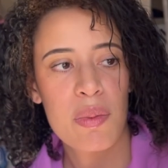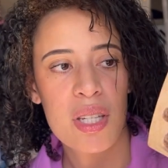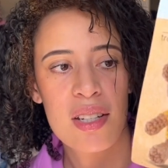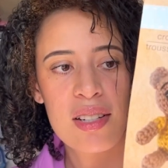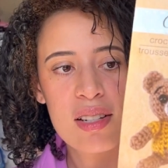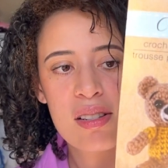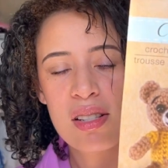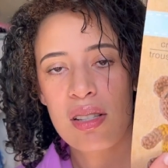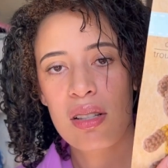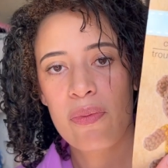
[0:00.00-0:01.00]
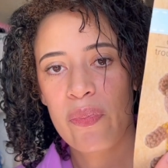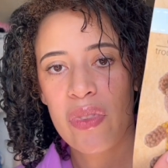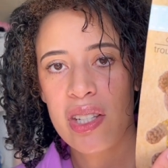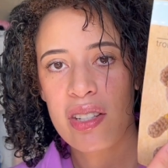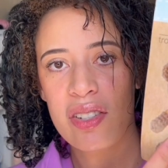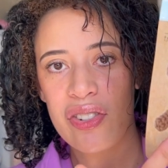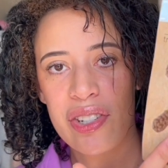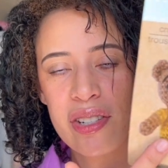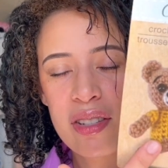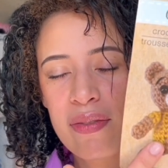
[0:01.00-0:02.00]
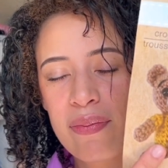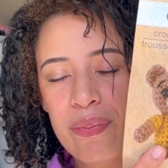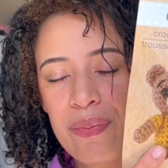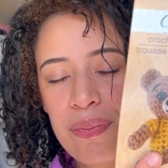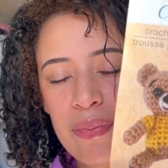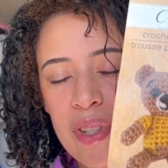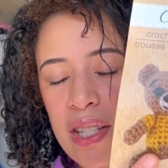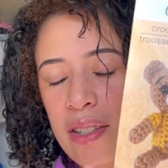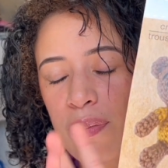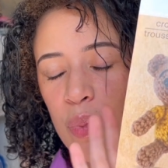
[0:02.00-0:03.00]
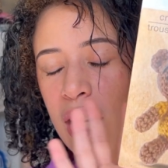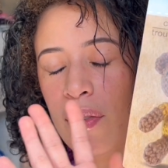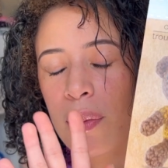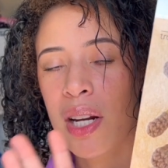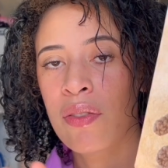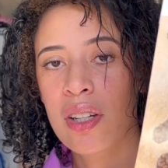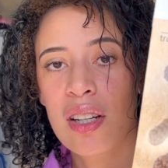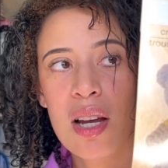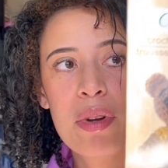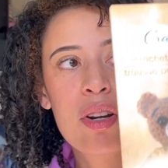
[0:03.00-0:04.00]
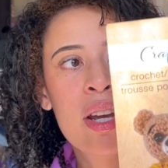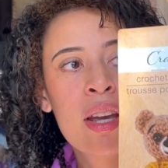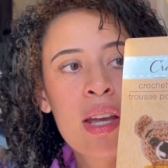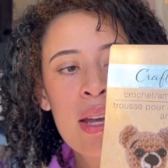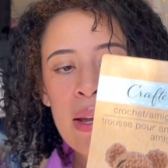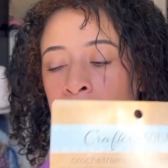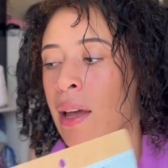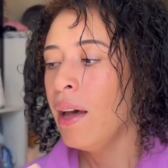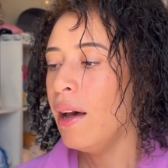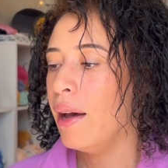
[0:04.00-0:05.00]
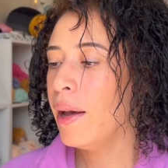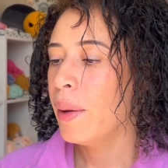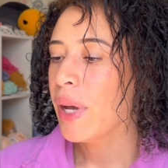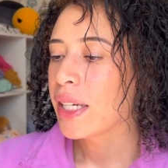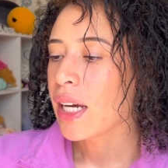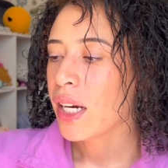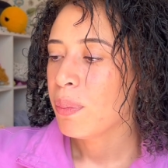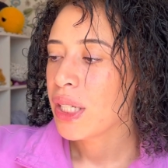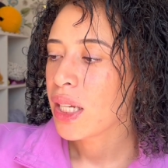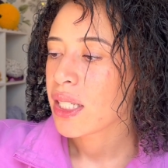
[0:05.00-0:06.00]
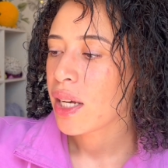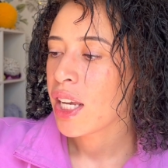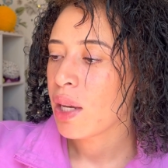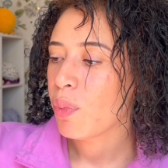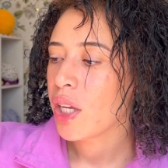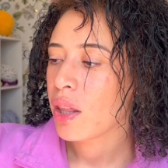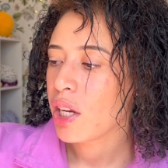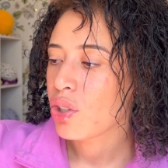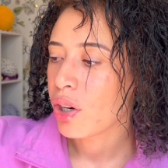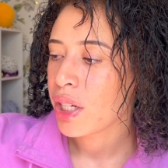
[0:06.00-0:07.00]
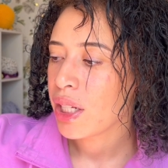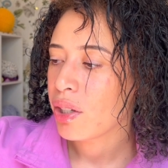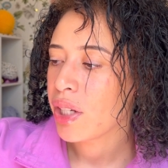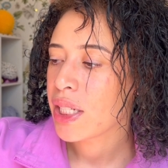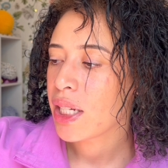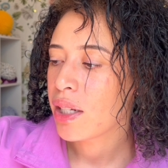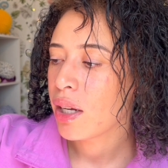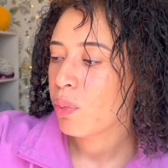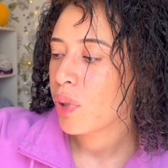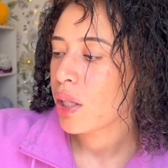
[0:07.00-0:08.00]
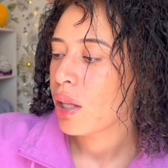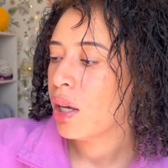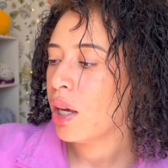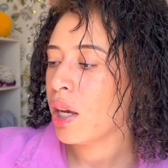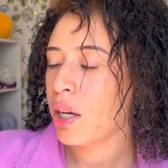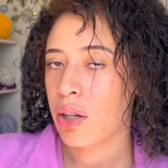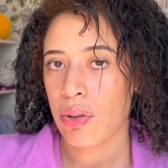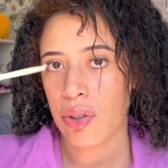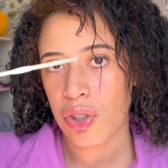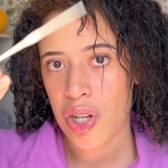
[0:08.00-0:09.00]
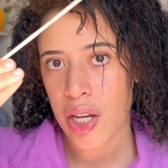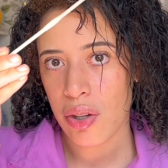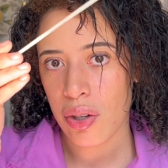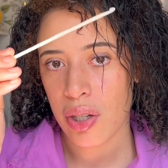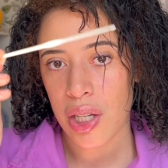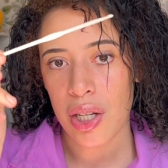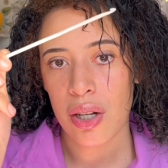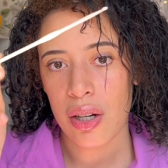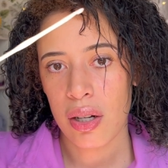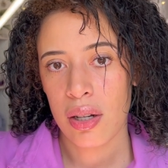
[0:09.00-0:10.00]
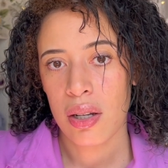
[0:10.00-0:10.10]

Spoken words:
because this is just whatever, I'm not even gonna comment on it. I got it because it came with a darning needle. It did come with a crochet hook here.